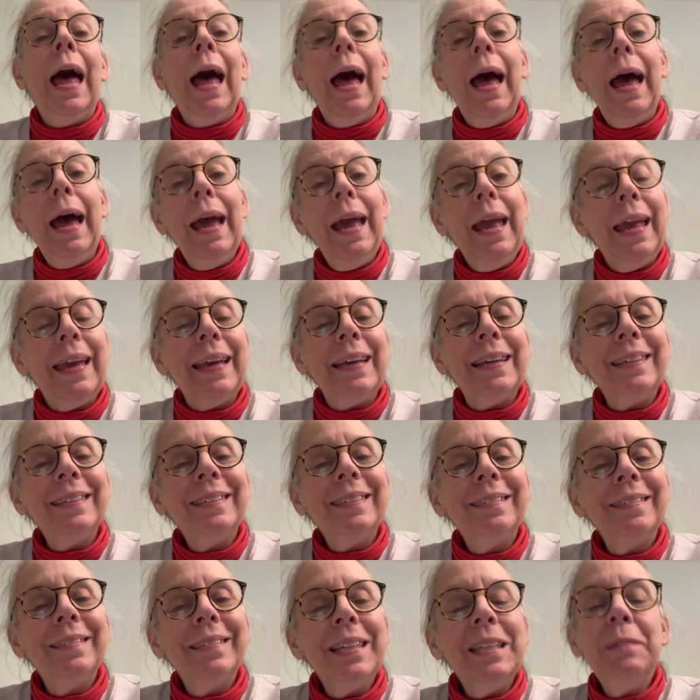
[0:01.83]
Hi,
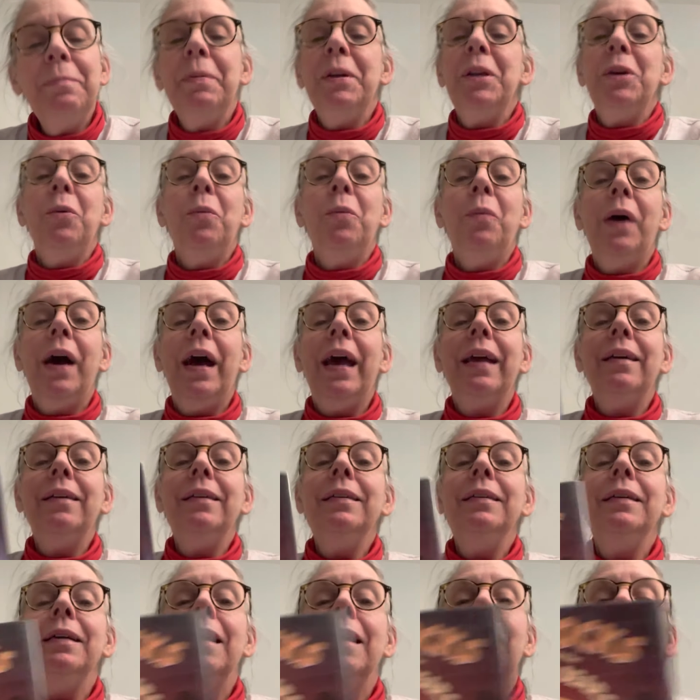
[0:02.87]
it's been a
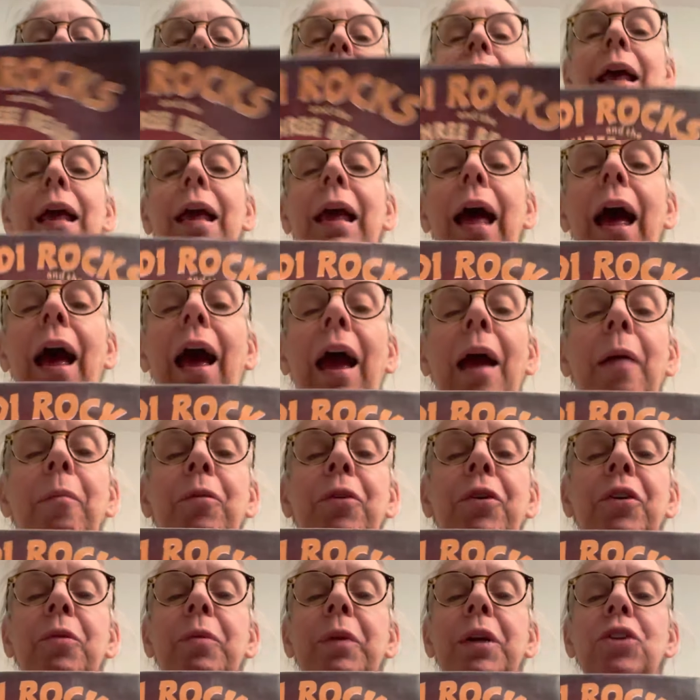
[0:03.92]
while. I'm
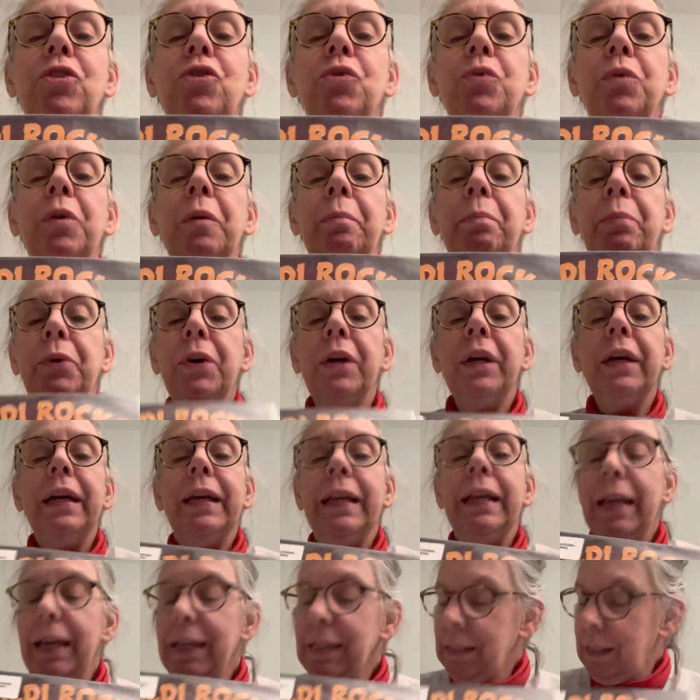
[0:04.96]
going to read you a book.
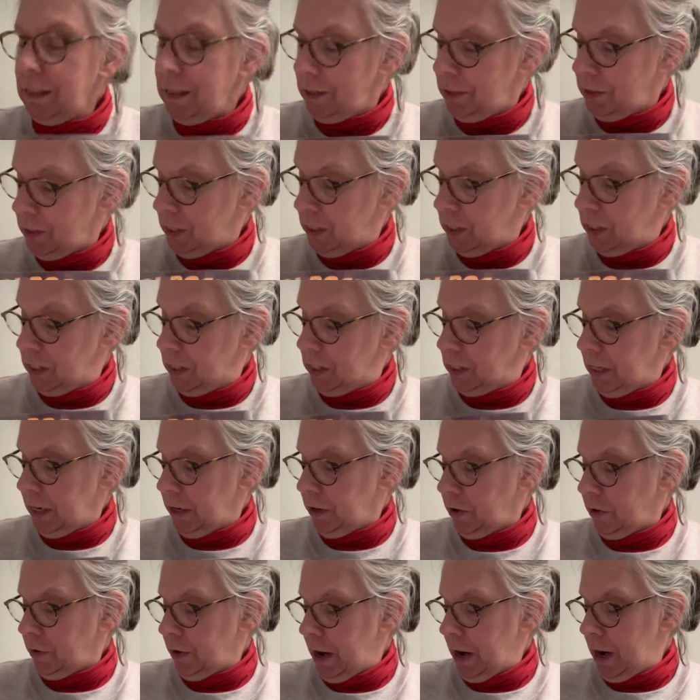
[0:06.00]
It has a little
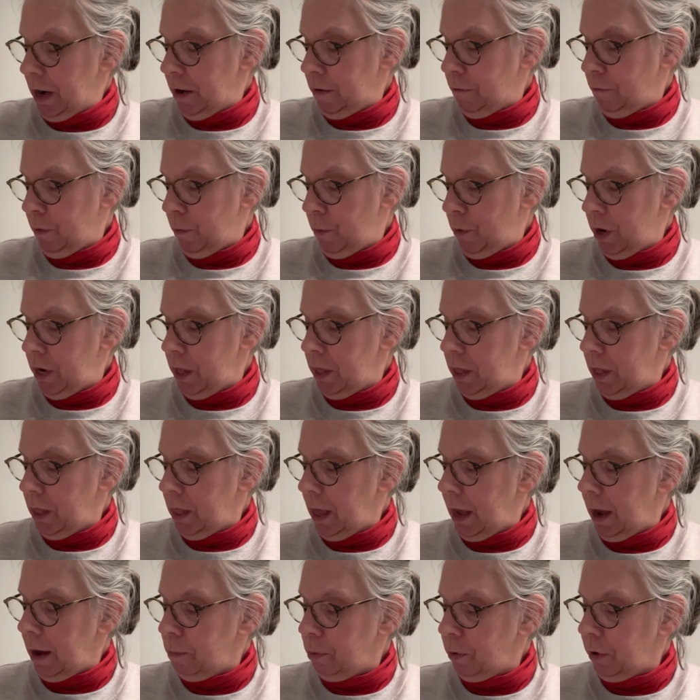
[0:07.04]
sticker on it from one of the
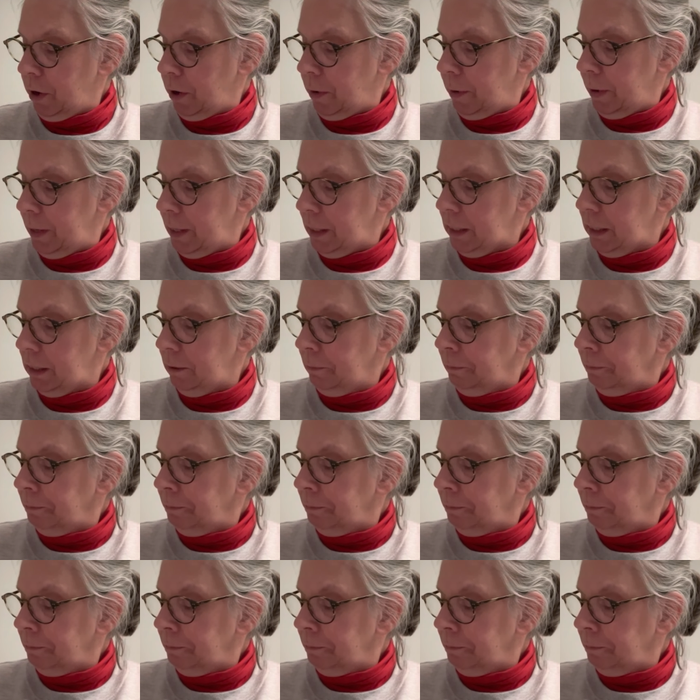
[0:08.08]
libraries